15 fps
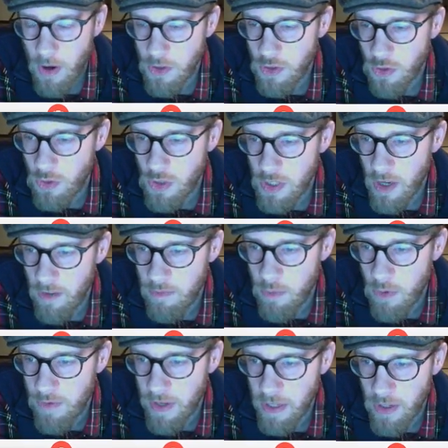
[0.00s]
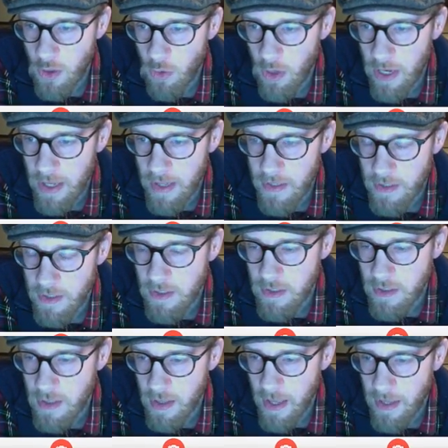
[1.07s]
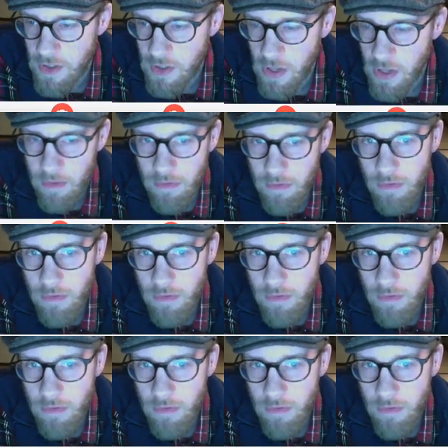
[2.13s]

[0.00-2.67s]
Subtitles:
sous chef moving ingredients to the head chef.